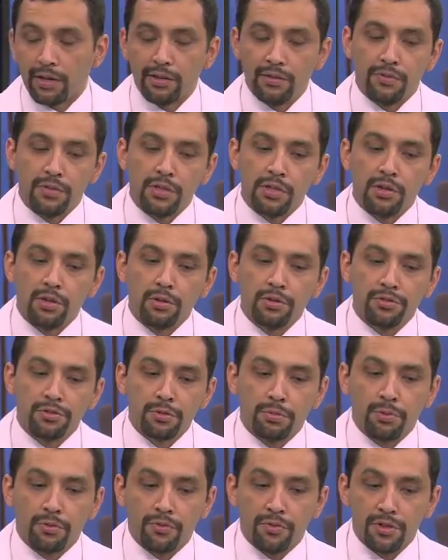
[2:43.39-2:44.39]
If you go
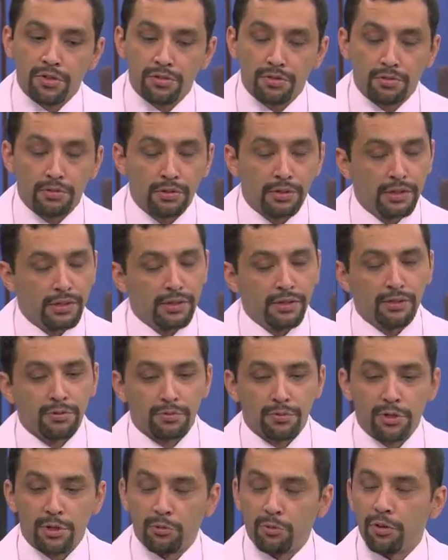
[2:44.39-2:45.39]
superficial,
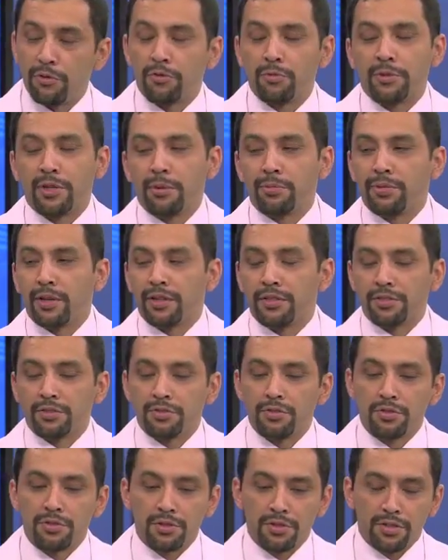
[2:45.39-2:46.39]
run away from that plastic surgeon,